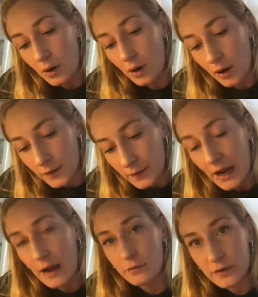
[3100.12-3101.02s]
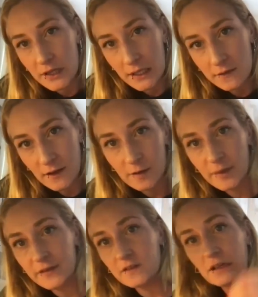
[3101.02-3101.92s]
are, yeah, really excited
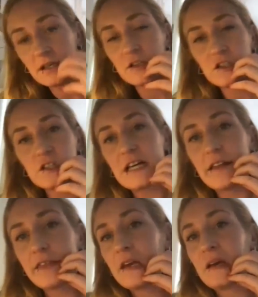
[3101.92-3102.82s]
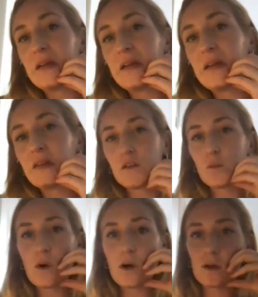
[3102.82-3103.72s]
about these connections. I think like there's
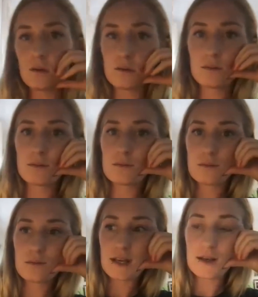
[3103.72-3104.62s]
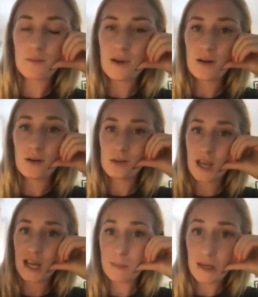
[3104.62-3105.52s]
one thing about
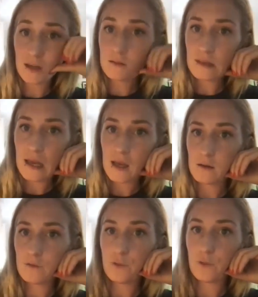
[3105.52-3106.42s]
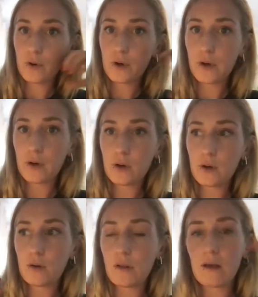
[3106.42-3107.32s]
gaming that
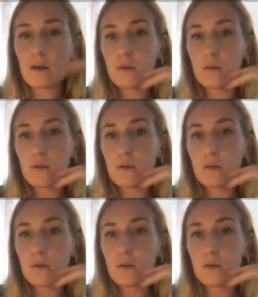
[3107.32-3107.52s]
for like